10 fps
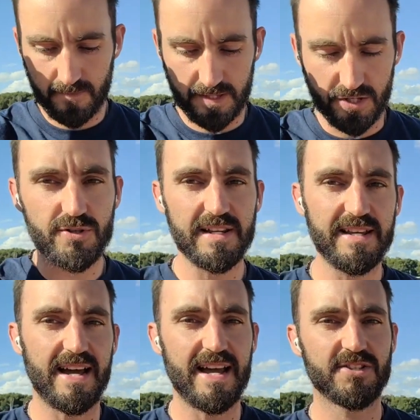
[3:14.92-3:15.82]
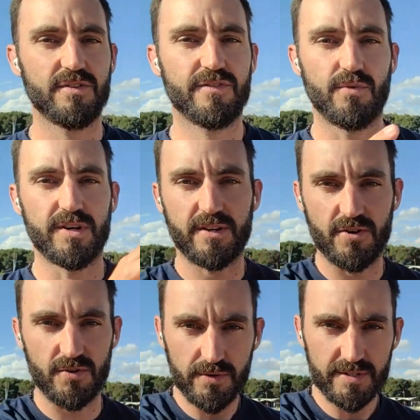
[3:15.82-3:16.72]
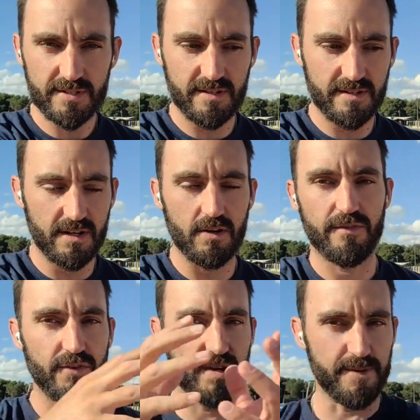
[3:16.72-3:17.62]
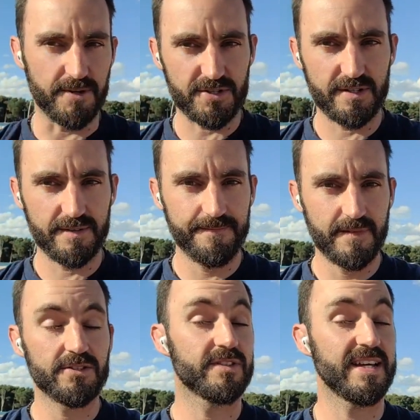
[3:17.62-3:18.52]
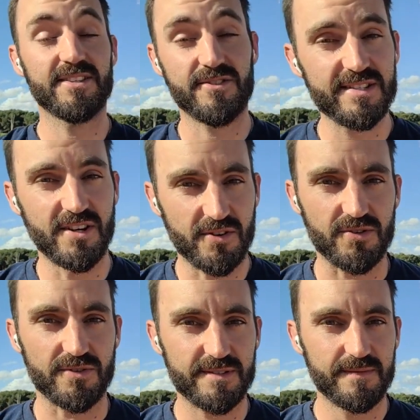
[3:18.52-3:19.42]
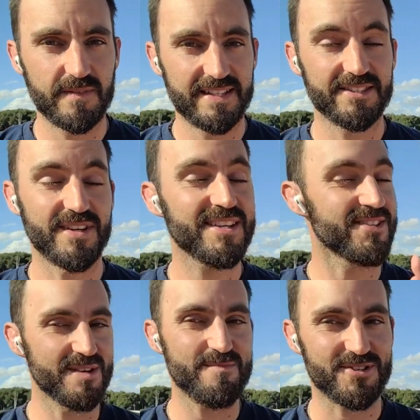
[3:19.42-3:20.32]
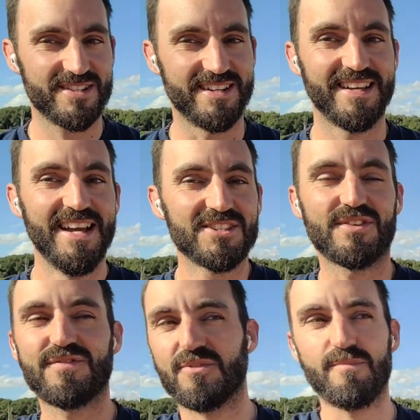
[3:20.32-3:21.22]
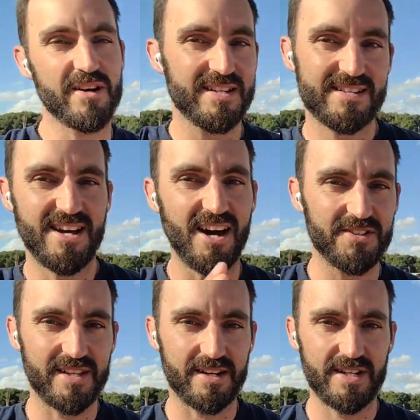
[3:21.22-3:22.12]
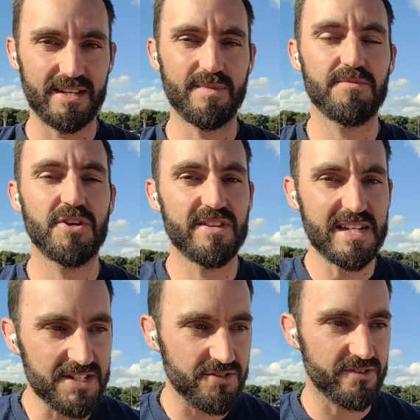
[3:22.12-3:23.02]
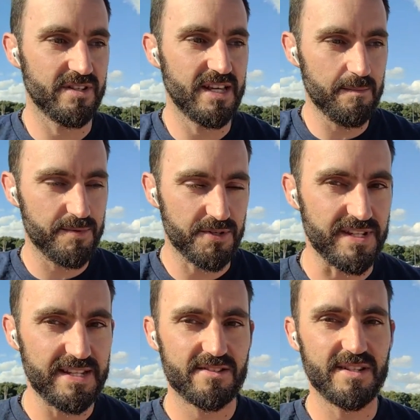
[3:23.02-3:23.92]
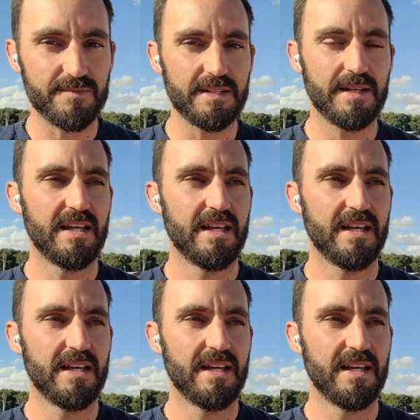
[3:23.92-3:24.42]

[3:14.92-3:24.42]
usually I ask you if you want to cruise or if you want to push. Today there is no cruise. Today's only push. So if your body is not there yet, maybe you have an injury in your hip, your knees or something,